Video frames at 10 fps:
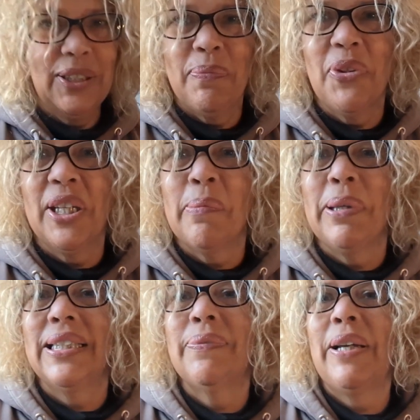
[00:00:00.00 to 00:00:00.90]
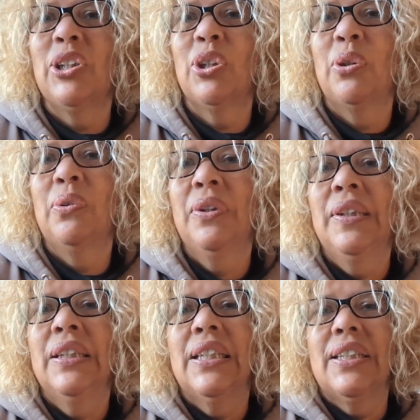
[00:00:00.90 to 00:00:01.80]
something a bit special.
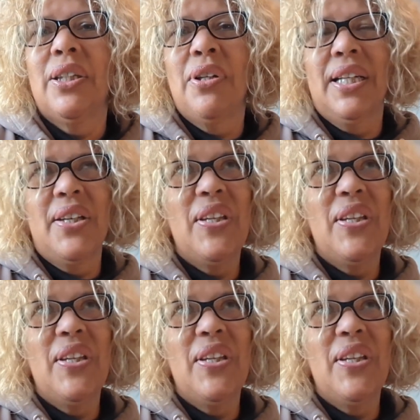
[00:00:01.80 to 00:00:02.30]
So, and I